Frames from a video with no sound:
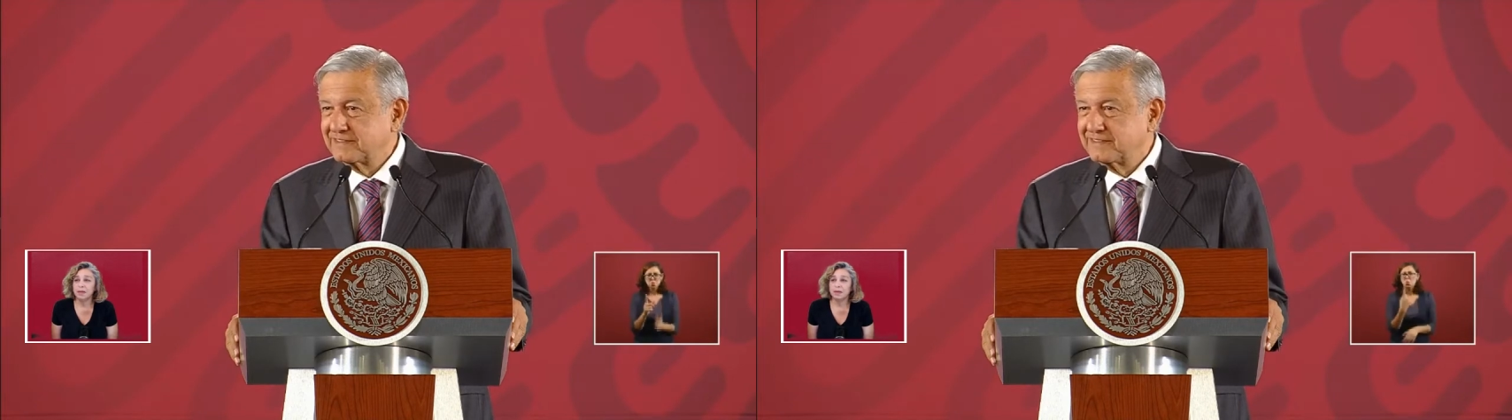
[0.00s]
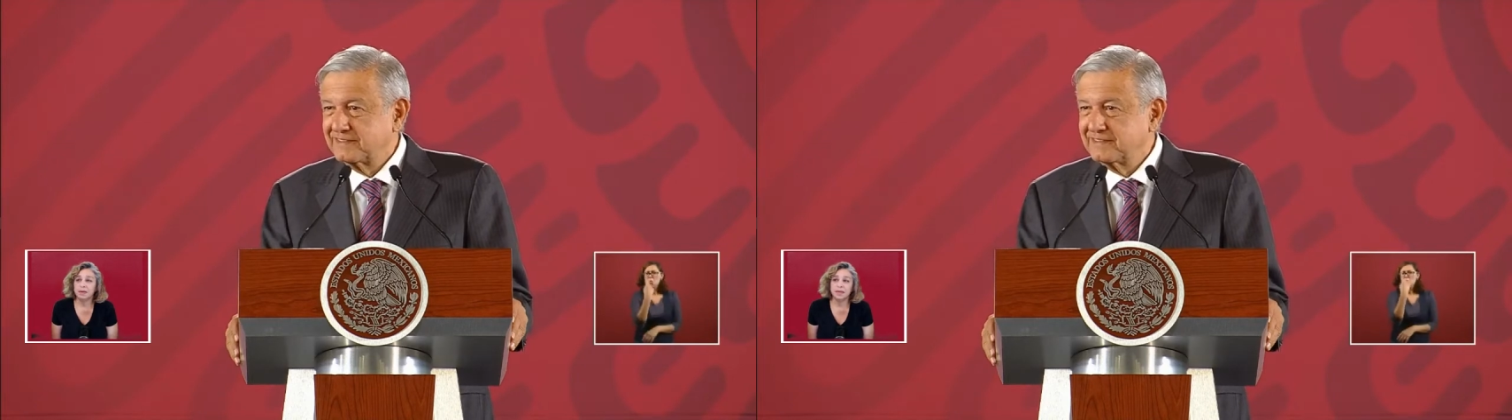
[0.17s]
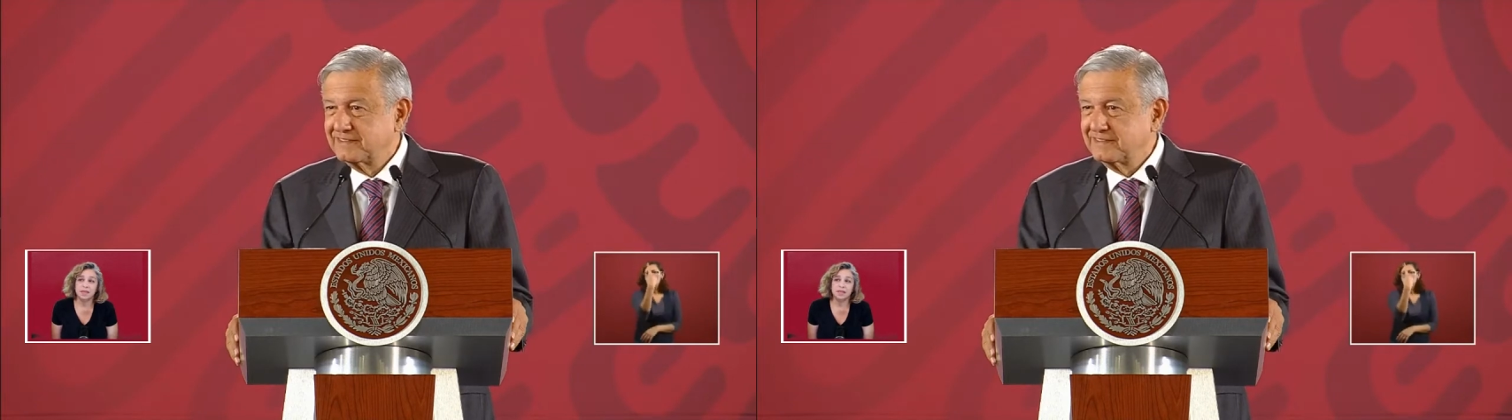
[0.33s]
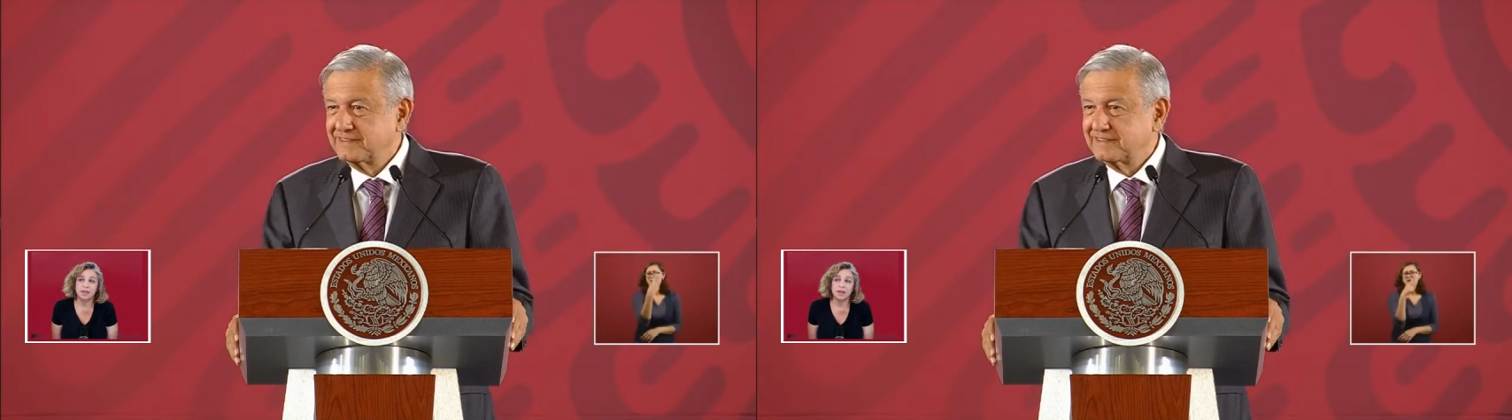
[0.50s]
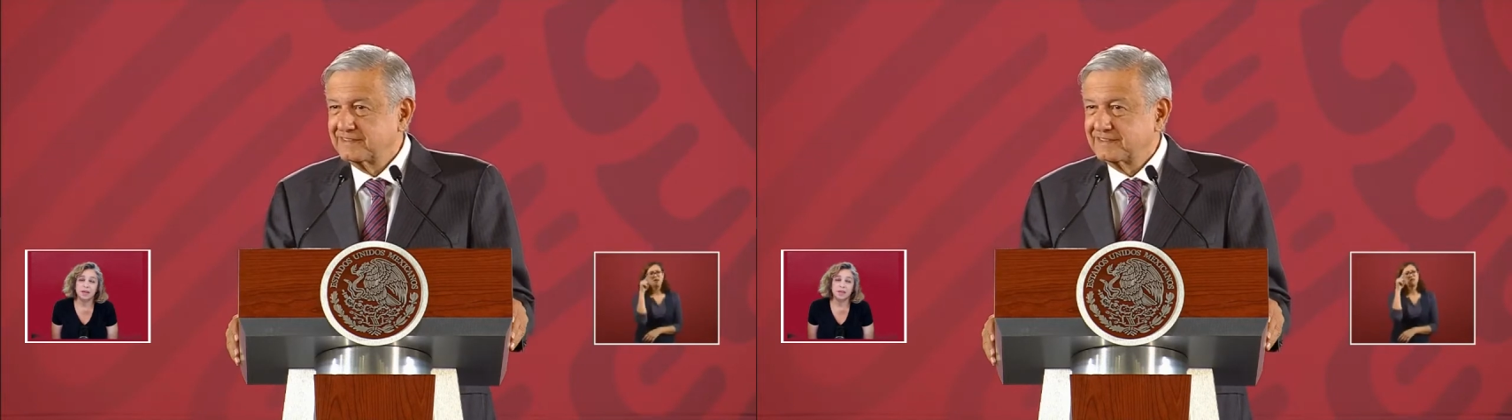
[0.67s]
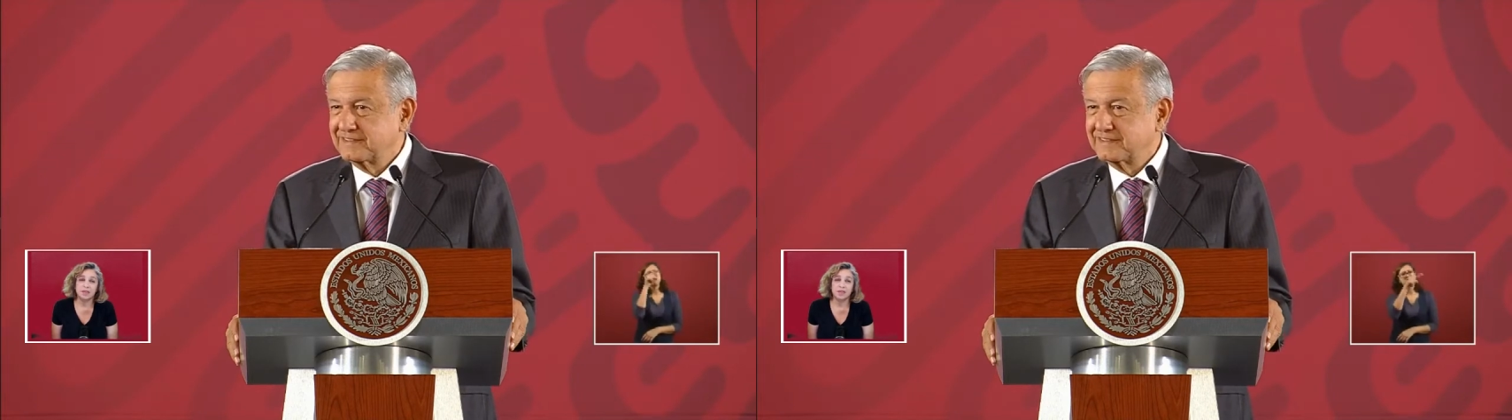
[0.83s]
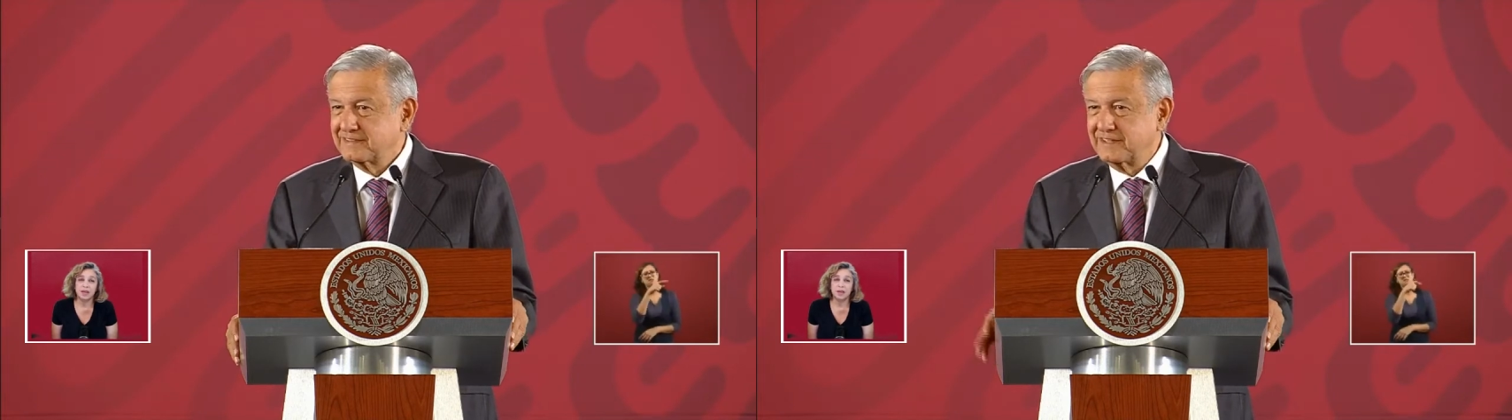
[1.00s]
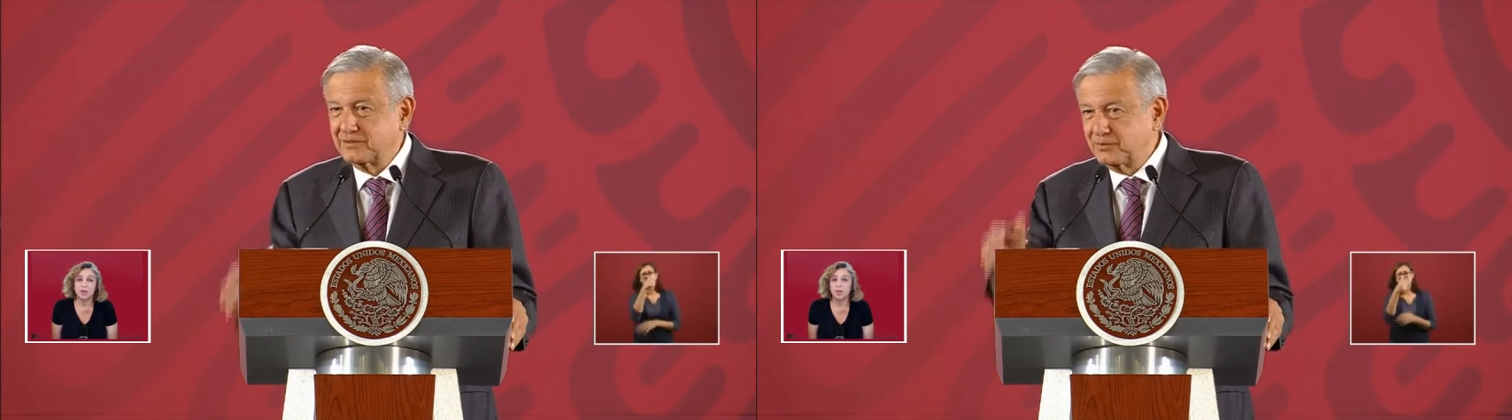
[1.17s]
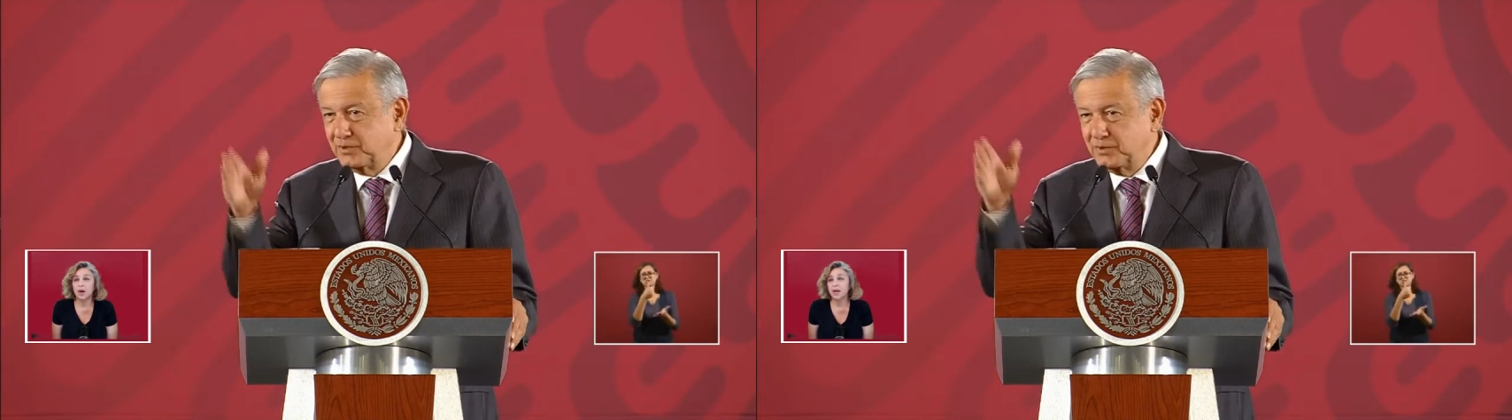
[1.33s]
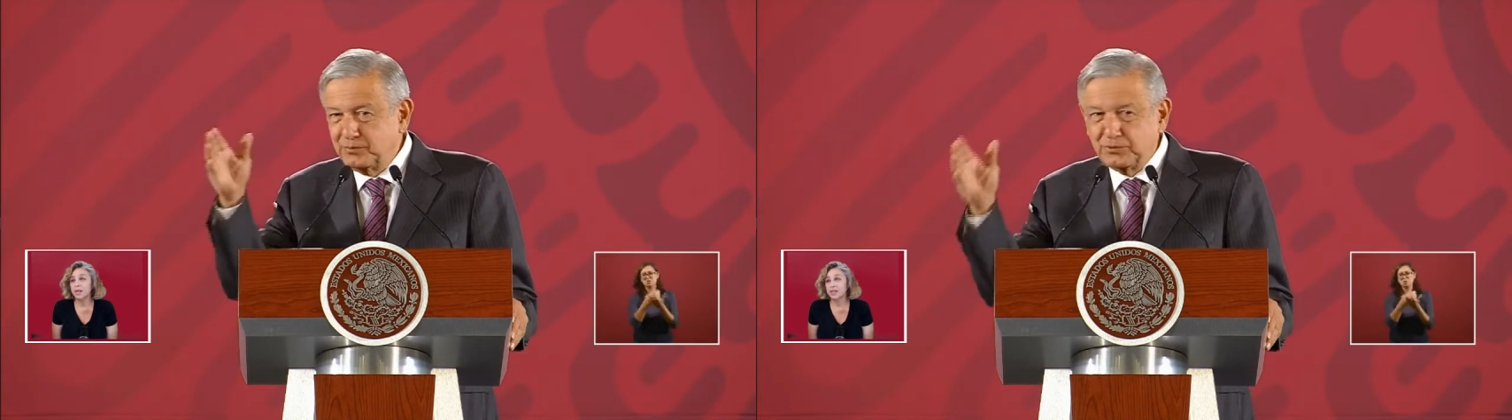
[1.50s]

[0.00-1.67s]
in uh, Ciudad Juarez,